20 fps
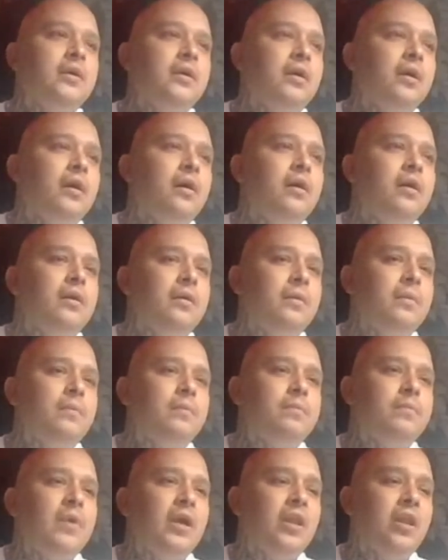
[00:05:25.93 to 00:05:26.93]
A
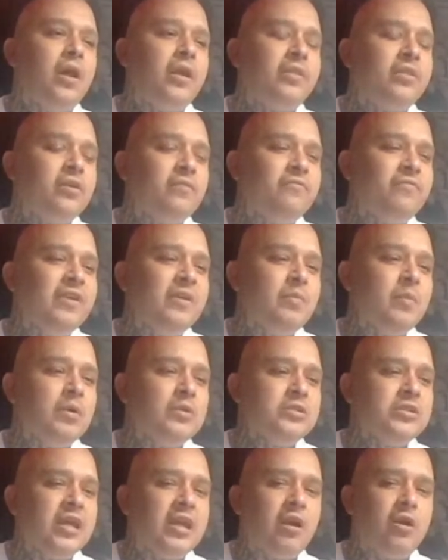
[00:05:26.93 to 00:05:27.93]
lot of the
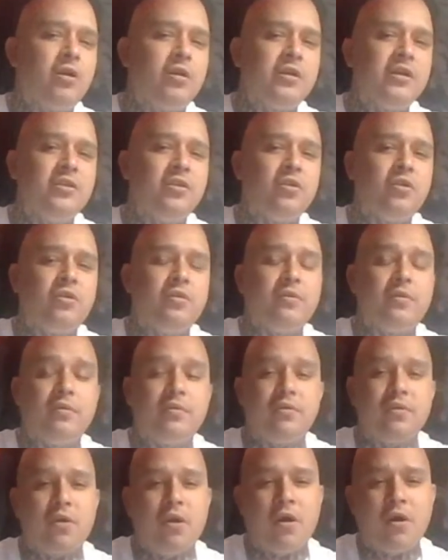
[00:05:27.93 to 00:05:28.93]
females that are either
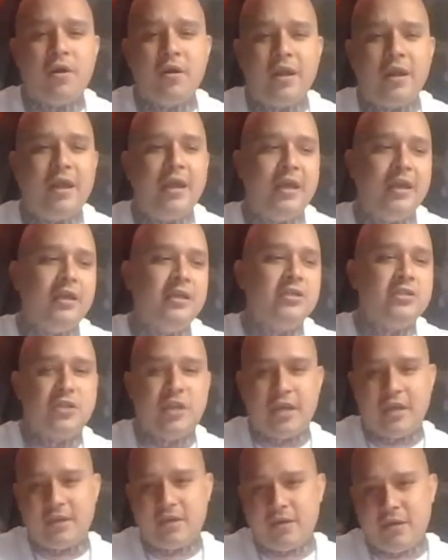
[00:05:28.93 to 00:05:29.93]
our age,
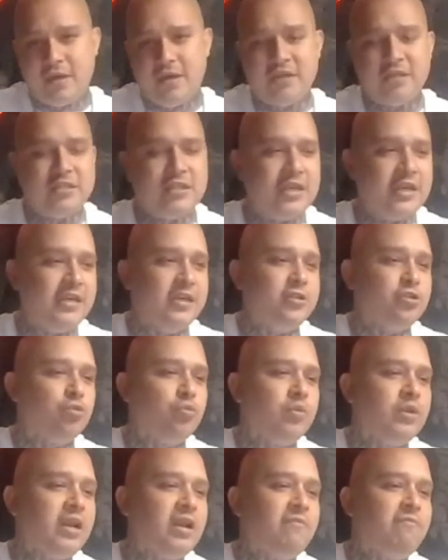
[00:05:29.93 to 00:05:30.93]
like his age or
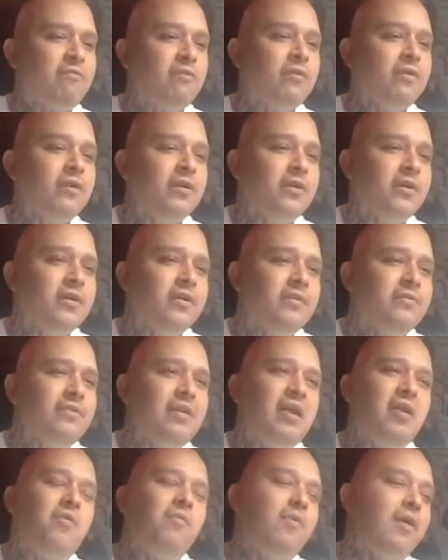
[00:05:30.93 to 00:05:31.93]
whatever,
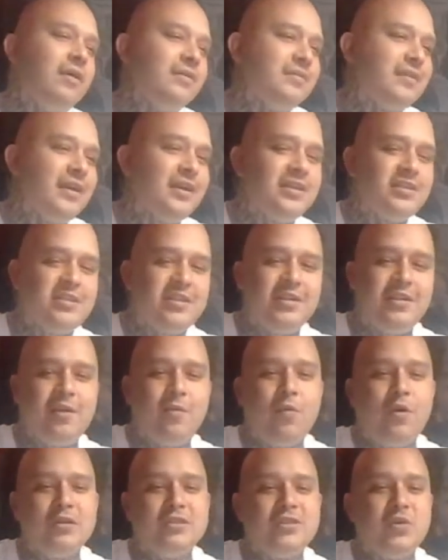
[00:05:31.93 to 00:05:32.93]
they don't want that shit. They
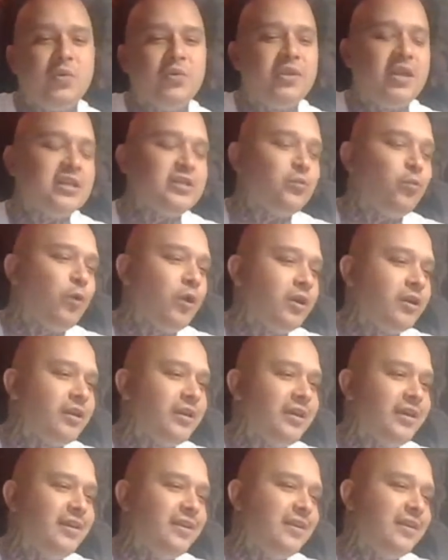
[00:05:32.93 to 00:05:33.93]
want someone that's
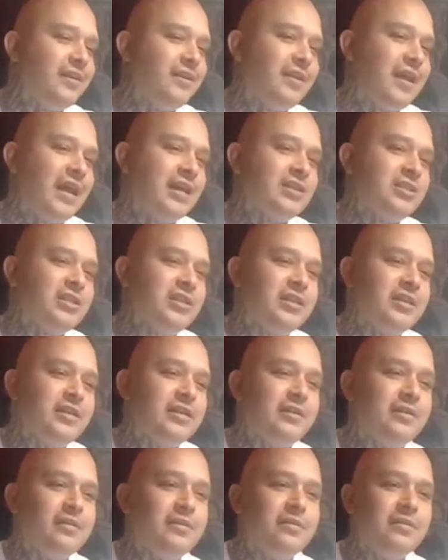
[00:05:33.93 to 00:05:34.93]
working and
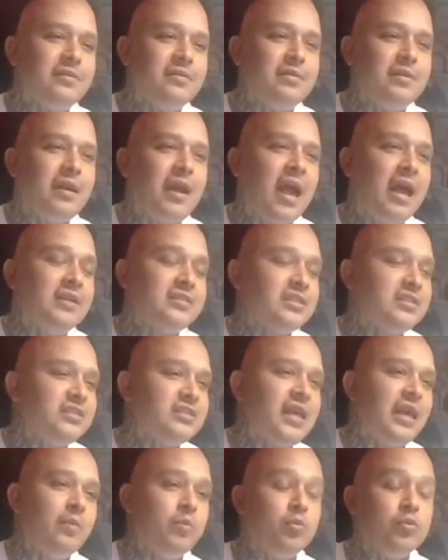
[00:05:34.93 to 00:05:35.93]
actually has a
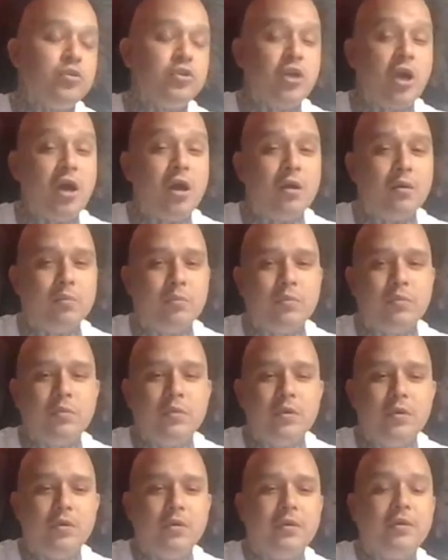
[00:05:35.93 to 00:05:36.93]
stable job,
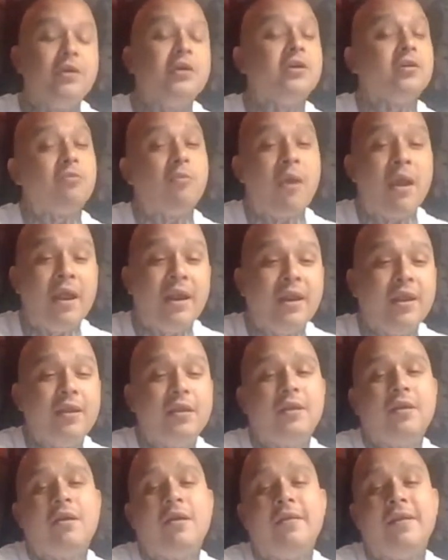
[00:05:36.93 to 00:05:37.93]
good credit,
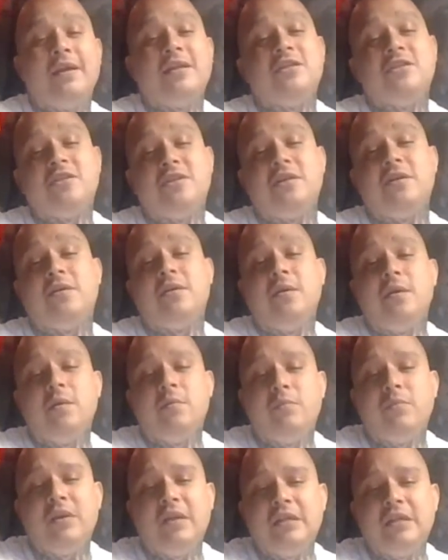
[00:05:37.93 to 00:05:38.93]
and all that shit.
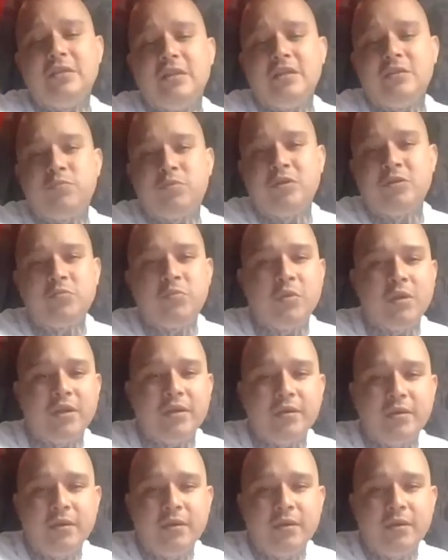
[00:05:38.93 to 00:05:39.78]
But let's press play.